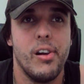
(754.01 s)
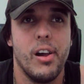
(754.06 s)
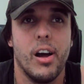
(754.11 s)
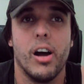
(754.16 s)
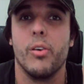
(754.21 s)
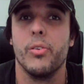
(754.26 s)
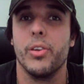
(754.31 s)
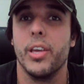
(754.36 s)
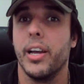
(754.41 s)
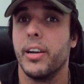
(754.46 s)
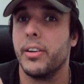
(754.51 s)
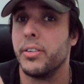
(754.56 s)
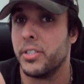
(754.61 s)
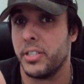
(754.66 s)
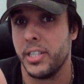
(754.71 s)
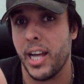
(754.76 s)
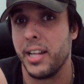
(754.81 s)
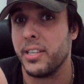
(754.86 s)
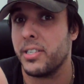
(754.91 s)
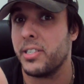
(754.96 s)
Oh yeah, because
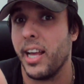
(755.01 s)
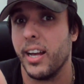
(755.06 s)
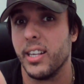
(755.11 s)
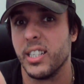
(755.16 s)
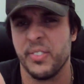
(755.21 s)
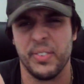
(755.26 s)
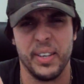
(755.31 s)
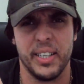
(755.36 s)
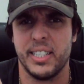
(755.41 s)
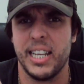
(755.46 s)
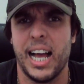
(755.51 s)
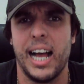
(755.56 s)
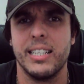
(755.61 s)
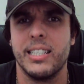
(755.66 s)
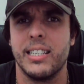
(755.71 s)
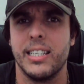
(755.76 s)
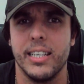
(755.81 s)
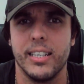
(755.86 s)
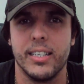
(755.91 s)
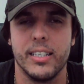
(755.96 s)
that sounds
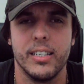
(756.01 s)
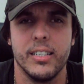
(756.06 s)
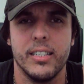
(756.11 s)
fantastic.